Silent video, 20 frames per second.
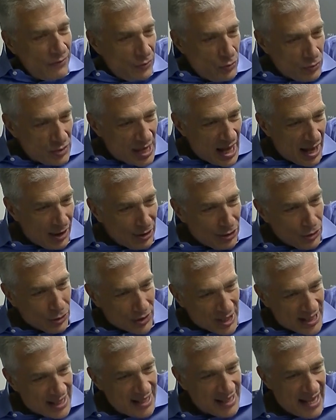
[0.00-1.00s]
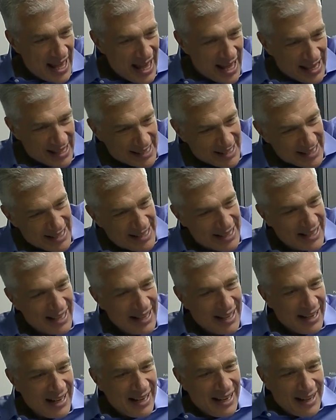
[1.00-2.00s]
you tell your sins,
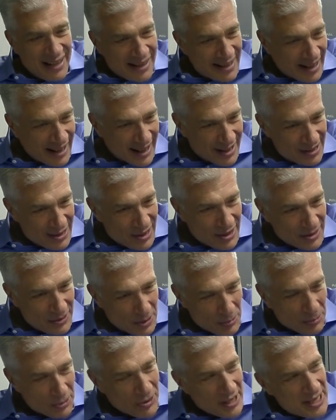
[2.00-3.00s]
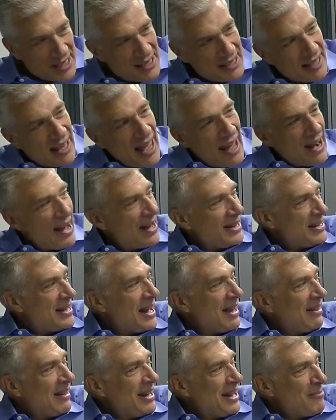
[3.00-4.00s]
the priest cannot
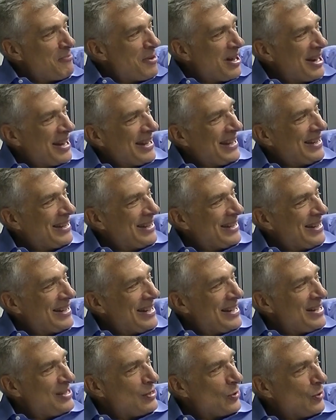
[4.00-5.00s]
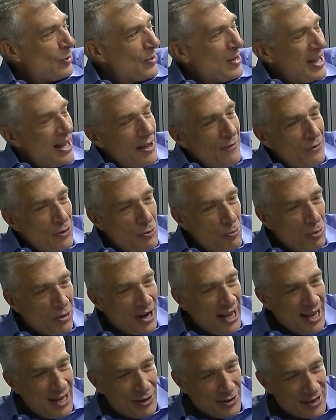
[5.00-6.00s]
tell anybody. So if you
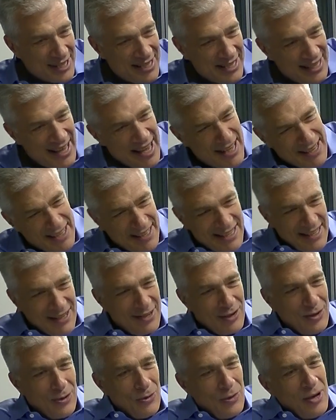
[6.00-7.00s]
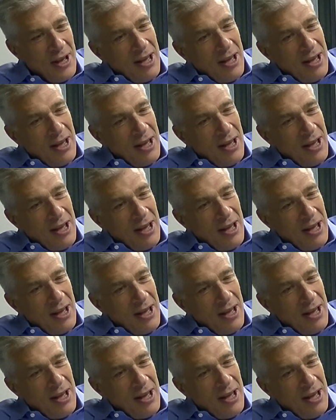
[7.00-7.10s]
bring your sins to